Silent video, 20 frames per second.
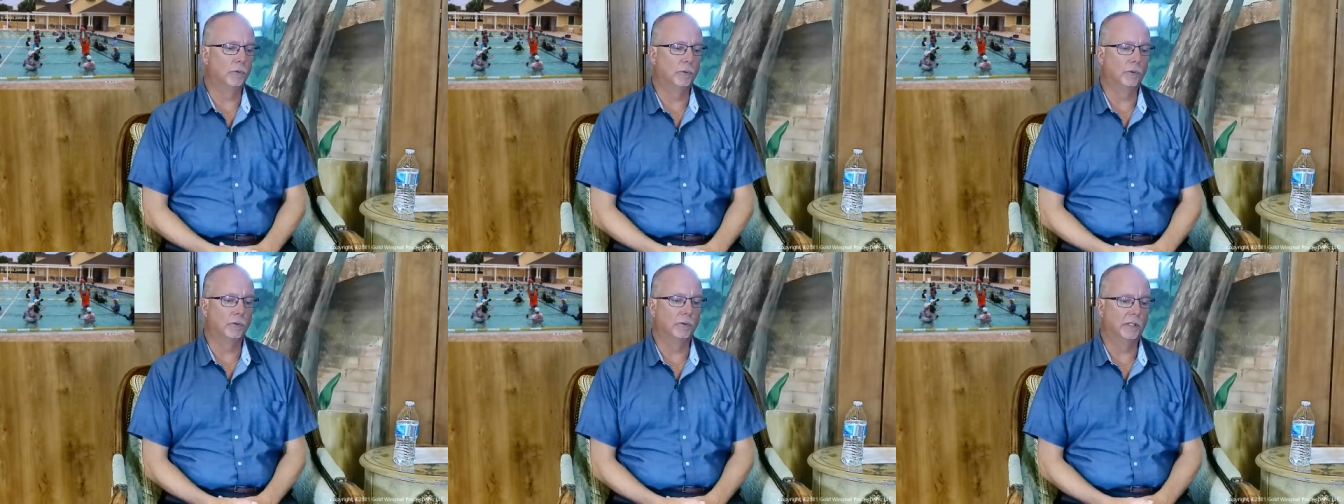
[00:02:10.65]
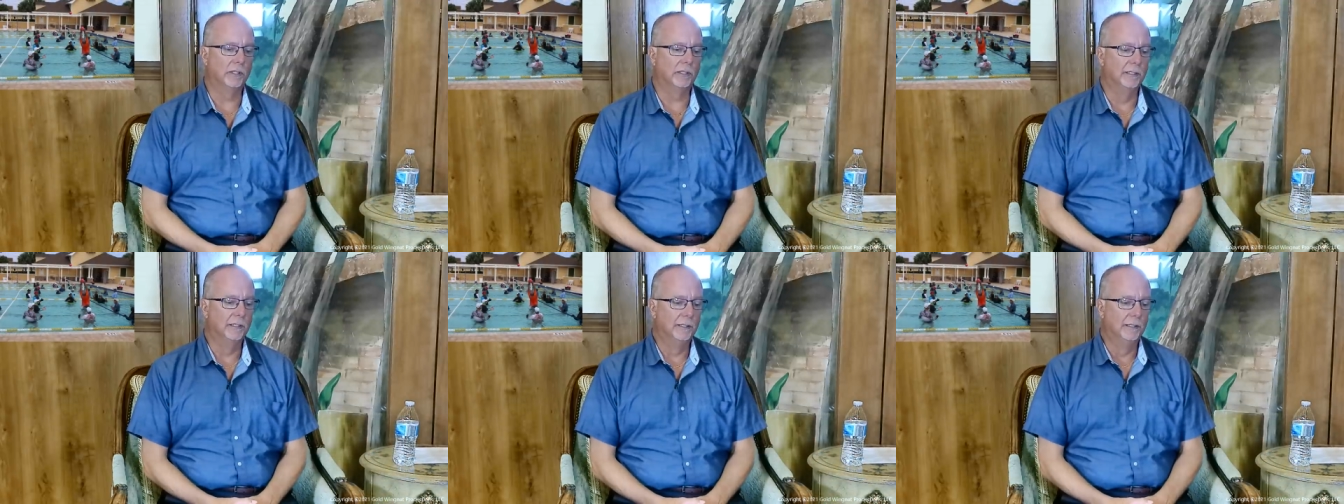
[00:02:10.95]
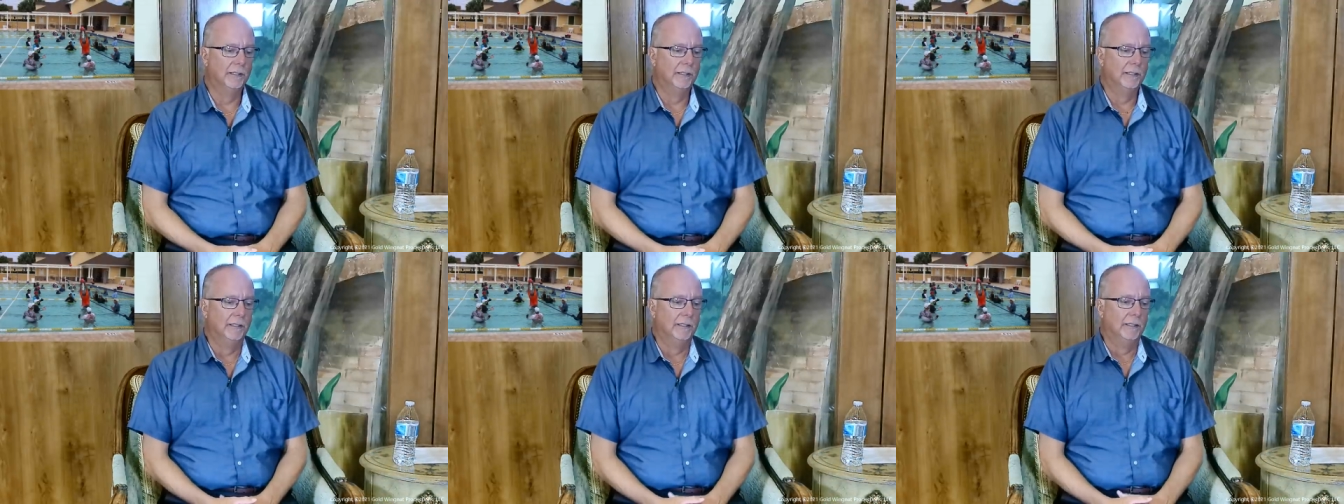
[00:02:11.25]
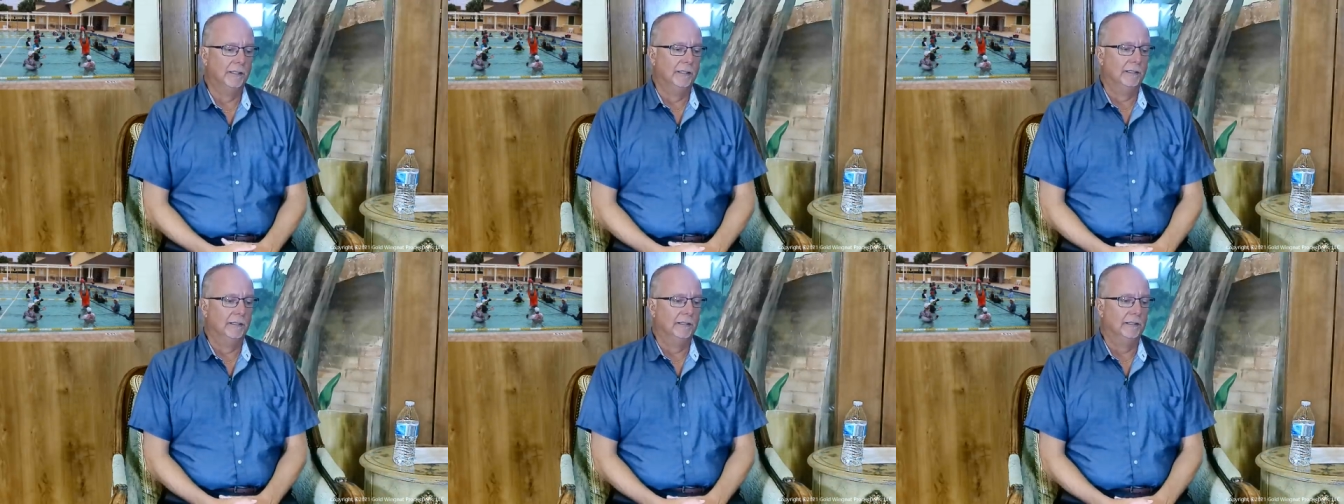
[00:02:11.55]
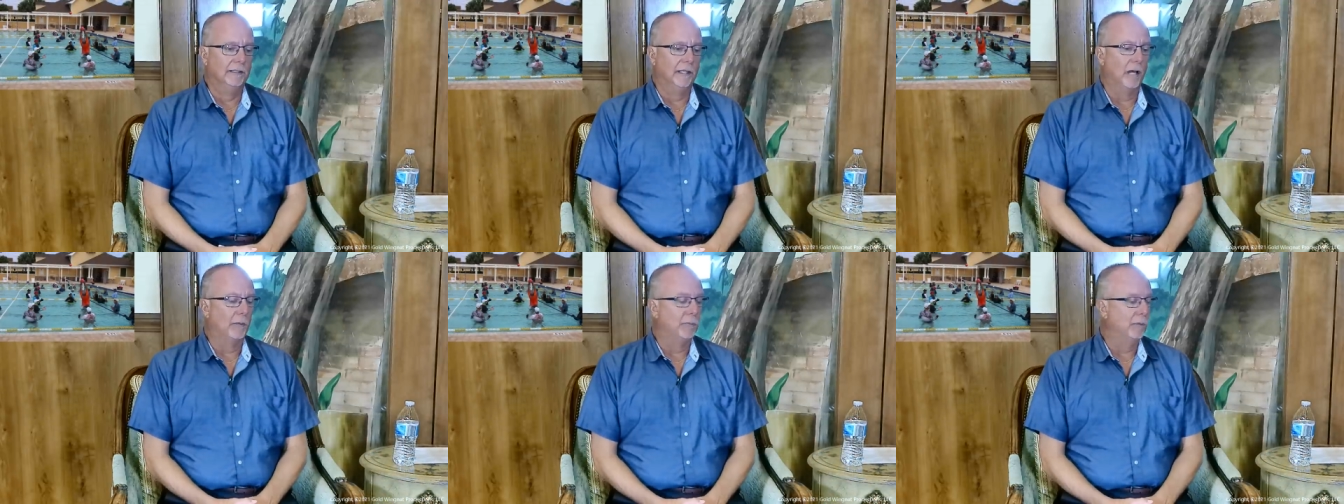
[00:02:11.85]
for
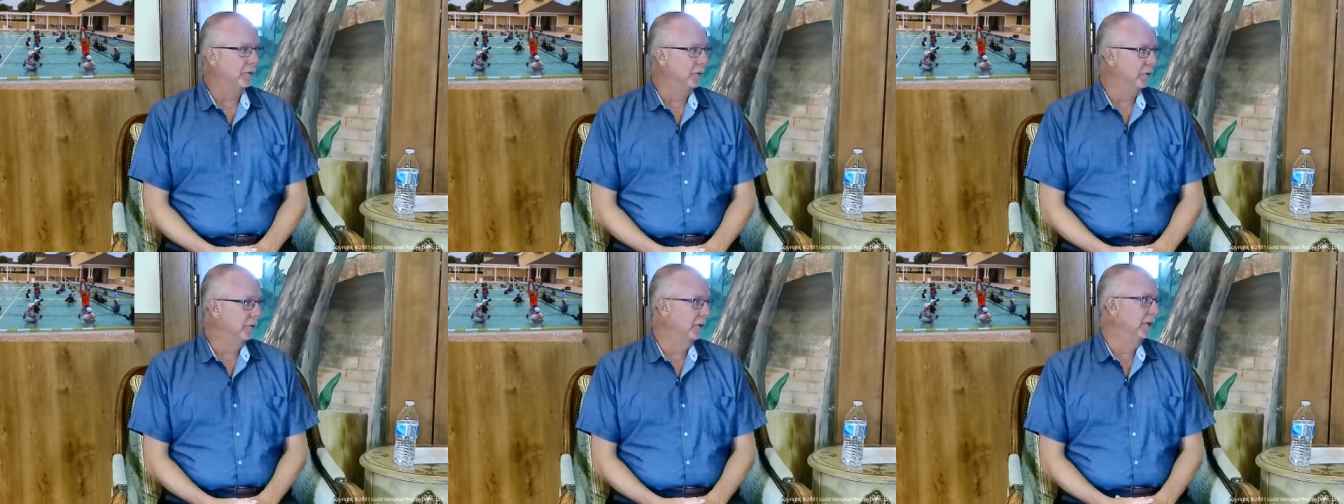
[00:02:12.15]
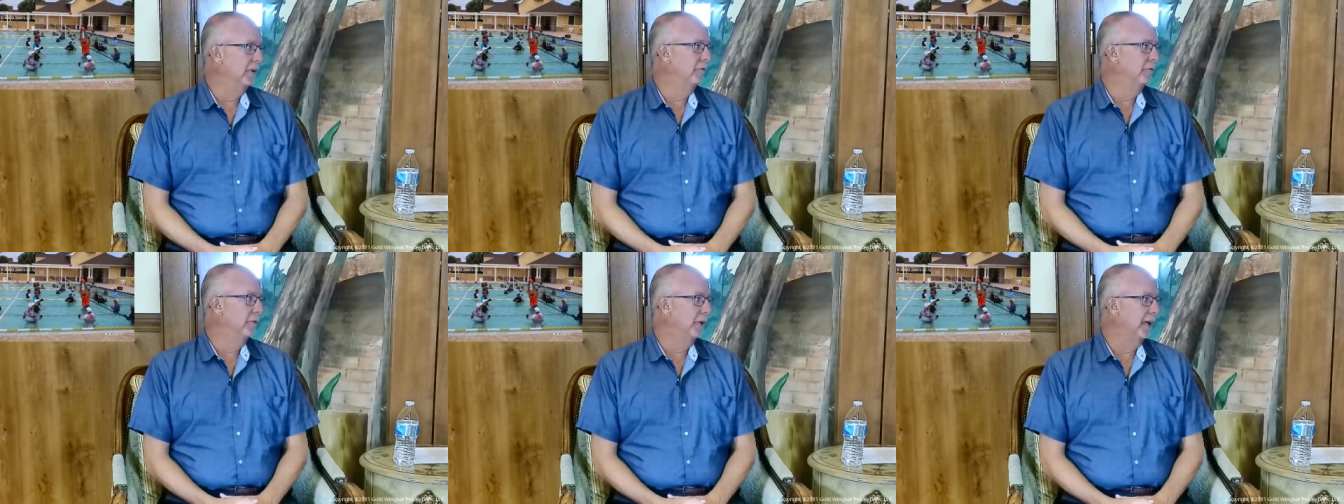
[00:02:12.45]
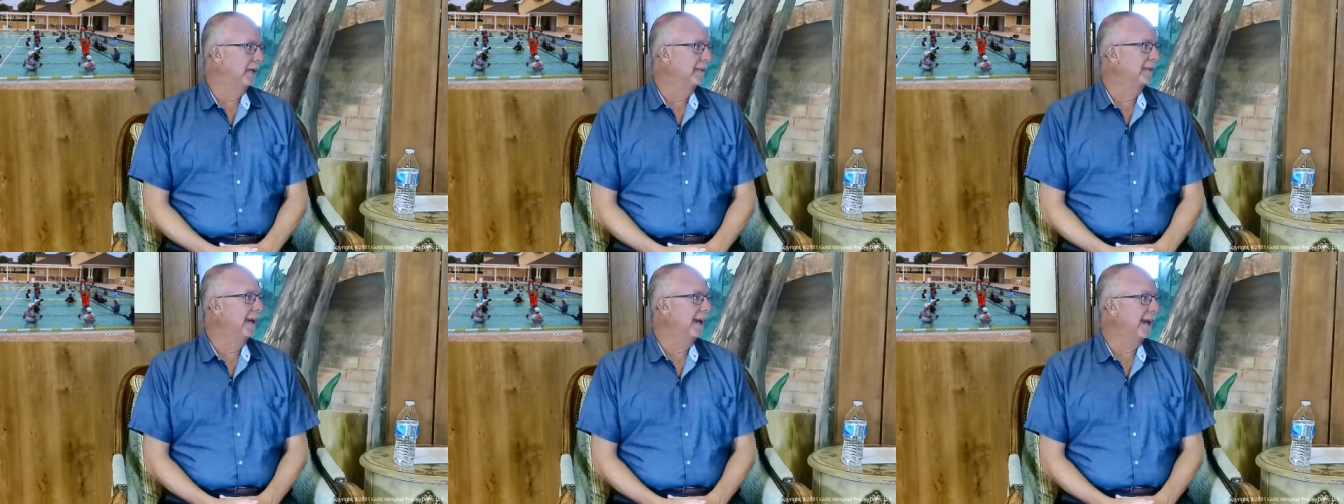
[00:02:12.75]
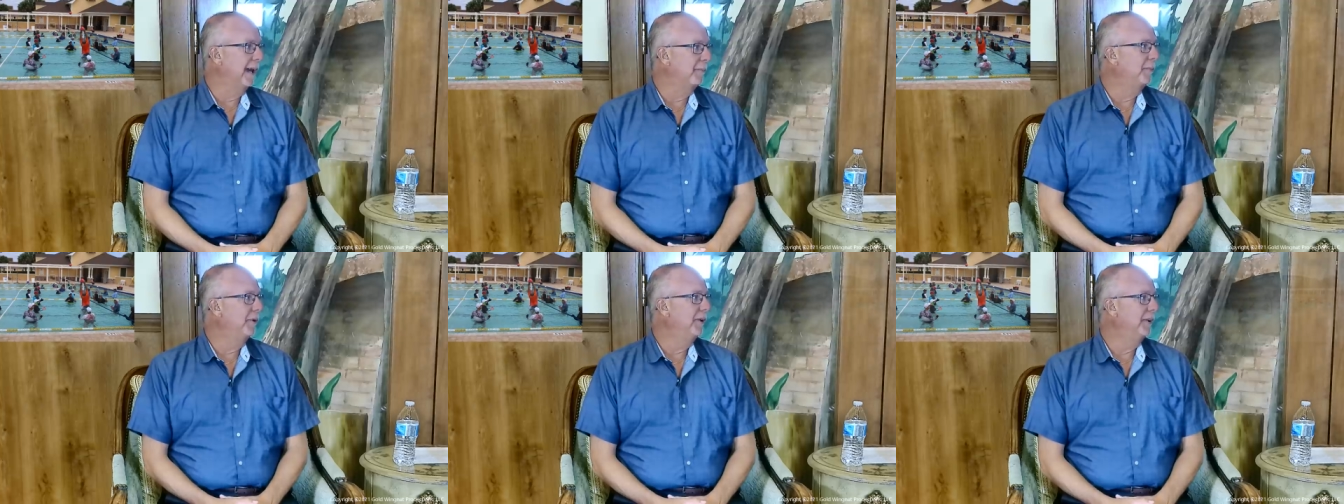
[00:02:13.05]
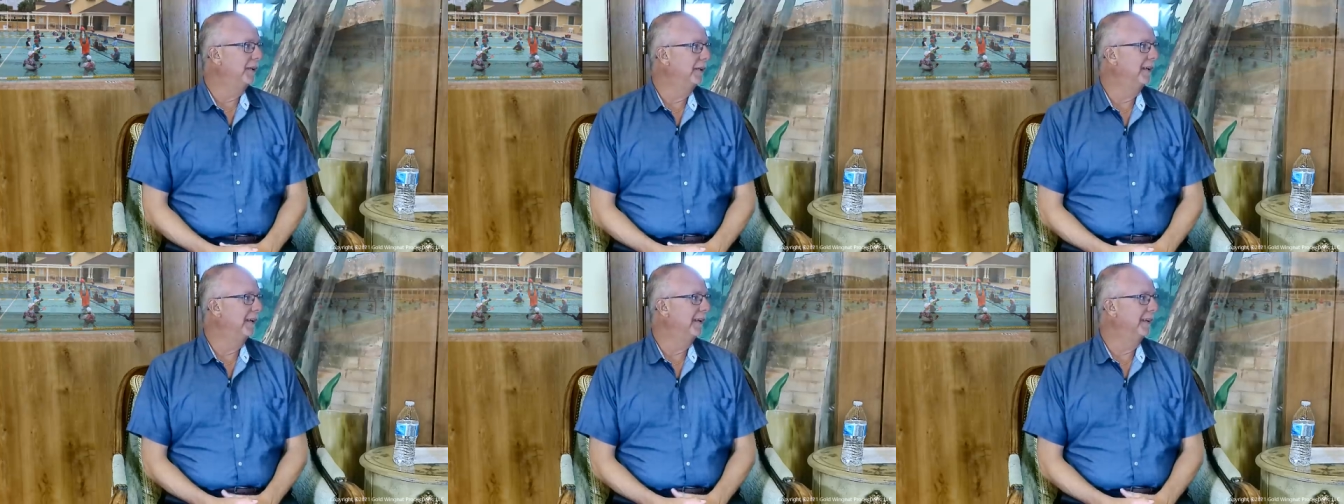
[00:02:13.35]
the opportunity for that to happen.